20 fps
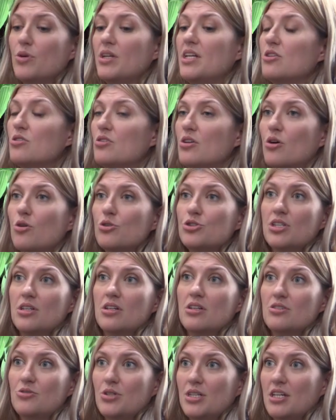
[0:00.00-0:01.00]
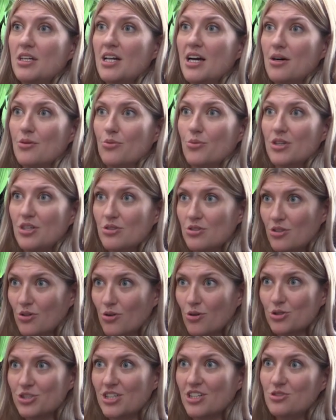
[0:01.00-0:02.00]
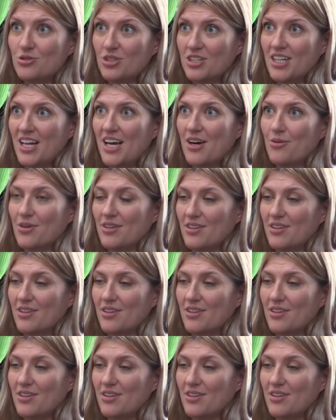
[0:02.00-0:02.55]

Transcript: we need to negotiate a treaty now. We need to negotiate a treaty now.